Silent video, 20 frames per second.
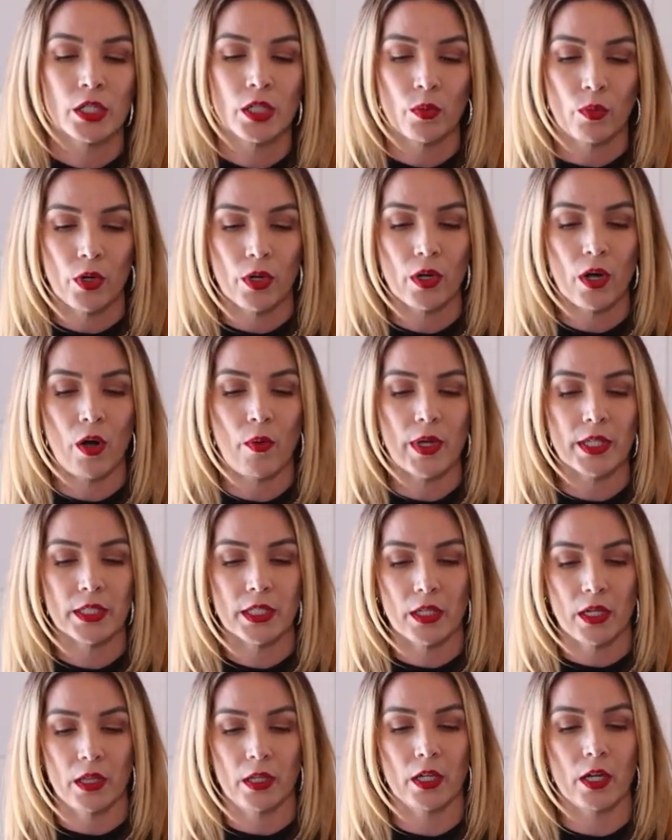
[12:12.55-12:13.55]
So we'll go
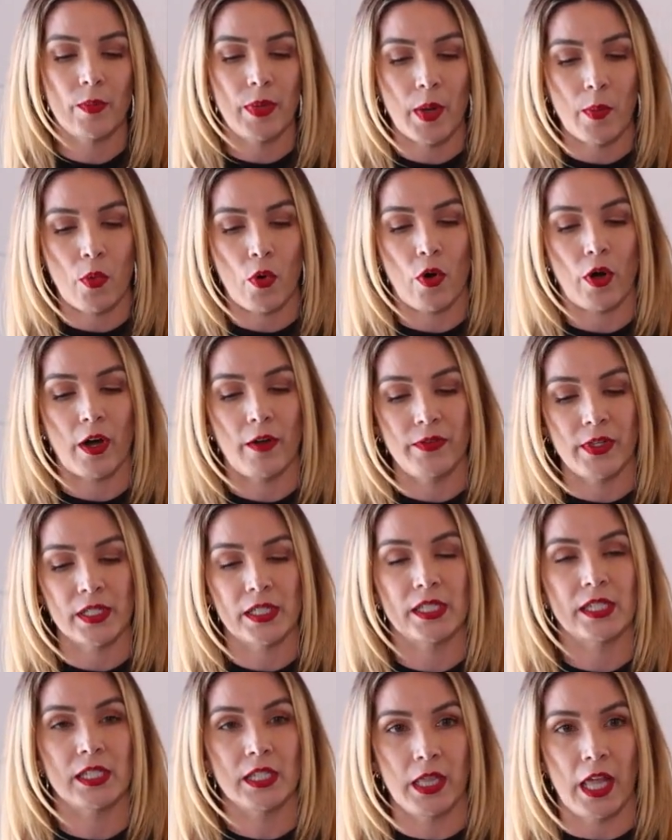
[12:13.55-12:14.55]
into a little bit more of
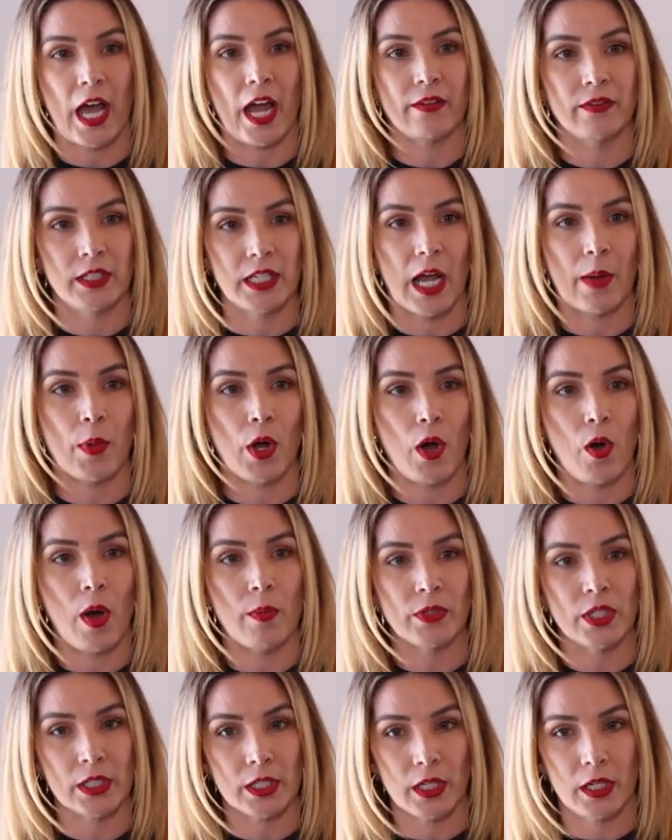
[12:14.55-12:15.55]
this live demo.
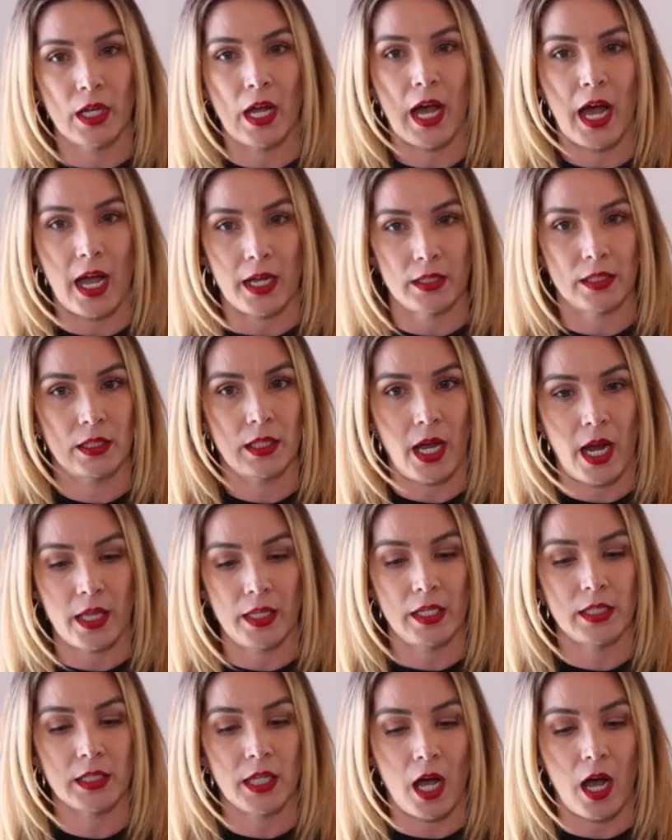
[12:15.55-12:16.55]
I'm just gonna high,
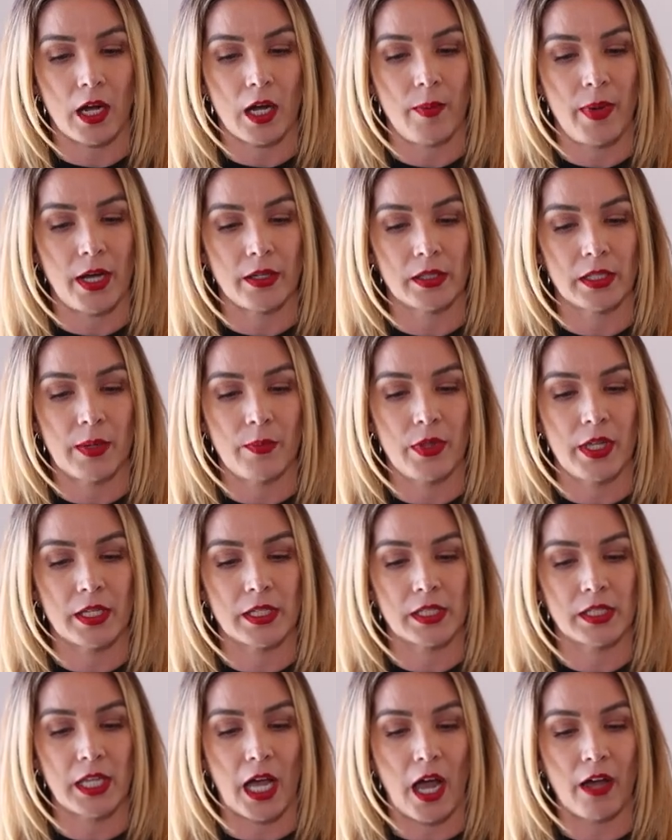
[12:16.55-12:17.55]
highly talk about some of
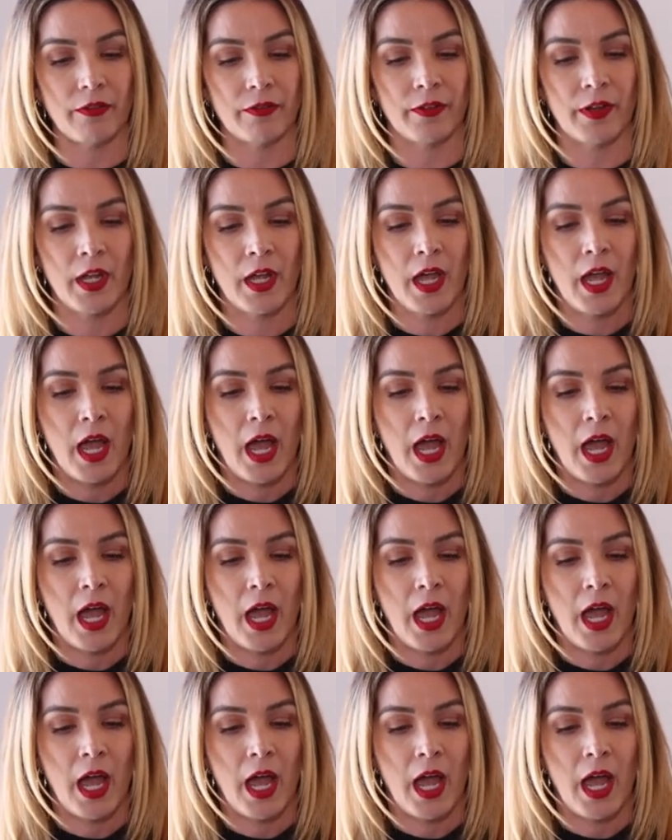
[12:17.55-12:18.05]
this stuff.